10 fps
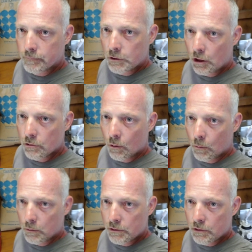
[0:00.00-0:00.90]
just so it
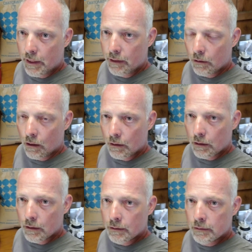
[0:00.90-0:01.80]
would stay
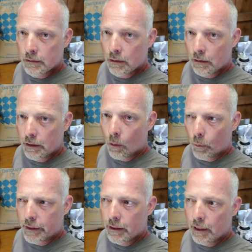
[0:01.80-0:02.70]
longer.
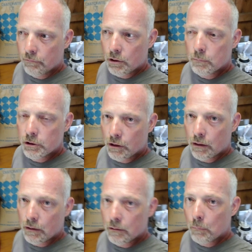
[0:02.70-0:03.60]
We did have some
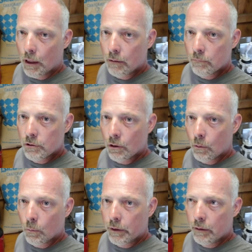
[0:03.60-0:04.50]
sugar in the bottom, so
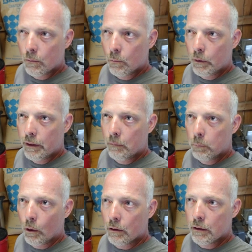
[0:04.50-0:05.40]
we
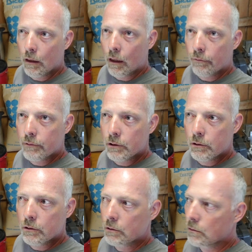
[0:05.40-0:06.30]
boiled it off
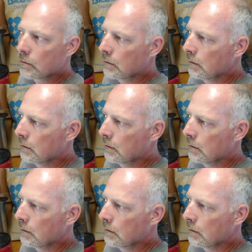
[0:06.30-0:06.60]
to